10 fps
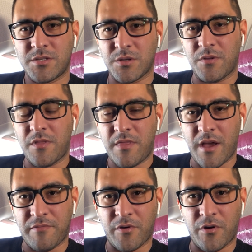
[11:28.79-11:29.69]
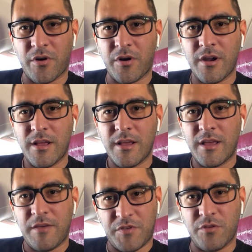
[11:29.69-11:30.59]
So therefore,
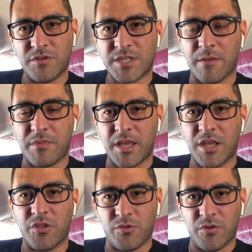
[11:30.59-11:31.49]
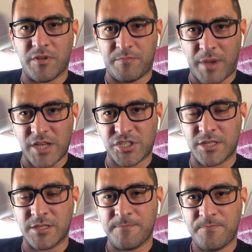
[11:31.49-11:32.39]
if you do something, do it with passion,